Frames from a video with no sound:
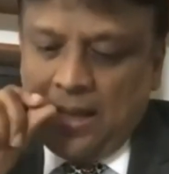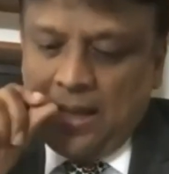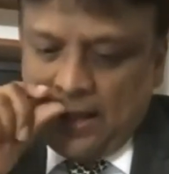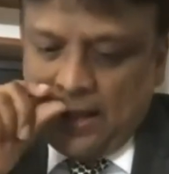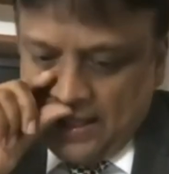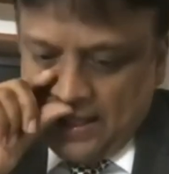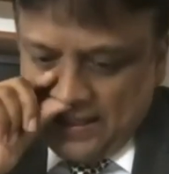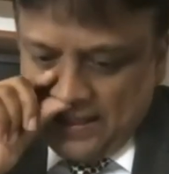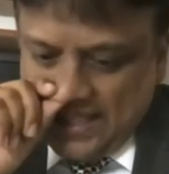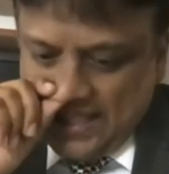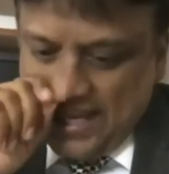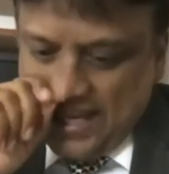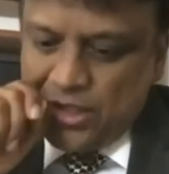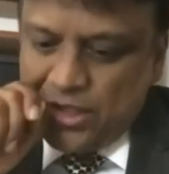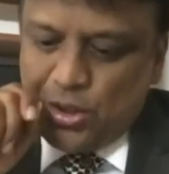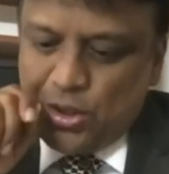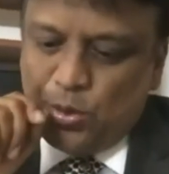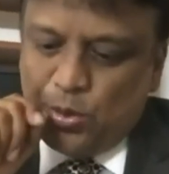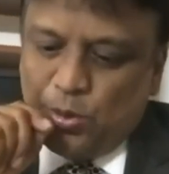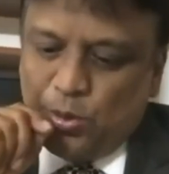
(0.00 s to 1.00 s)
And
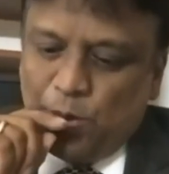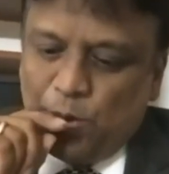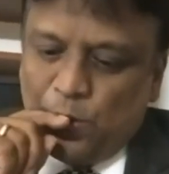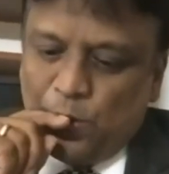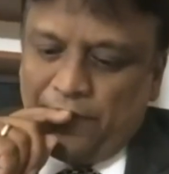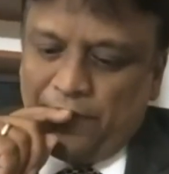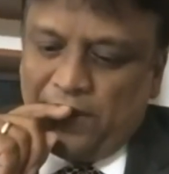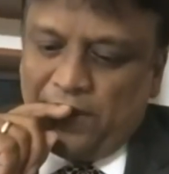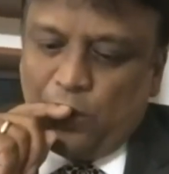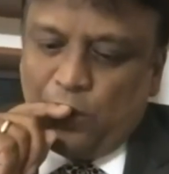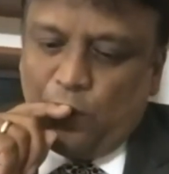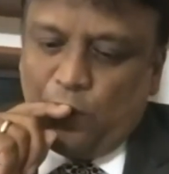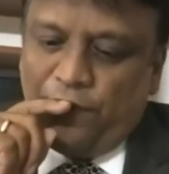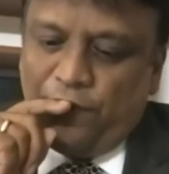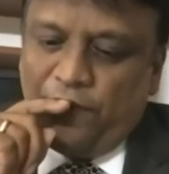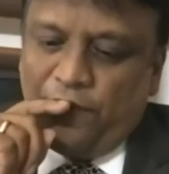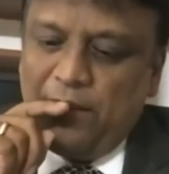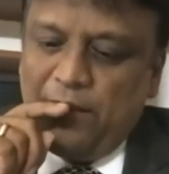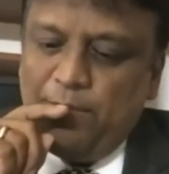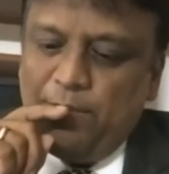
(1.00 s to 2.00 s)
thanks to our good
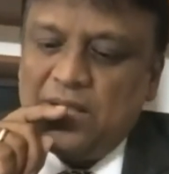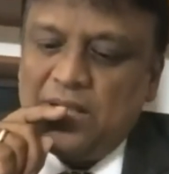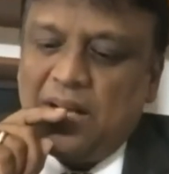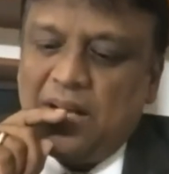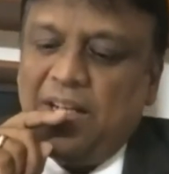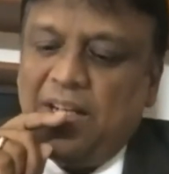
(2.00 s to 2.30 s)
friend Mr.